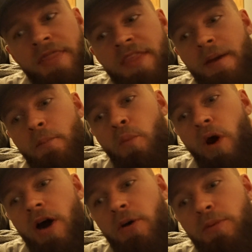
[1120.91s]
And then
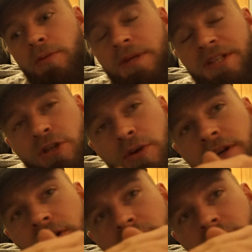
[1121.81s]
what I will be doing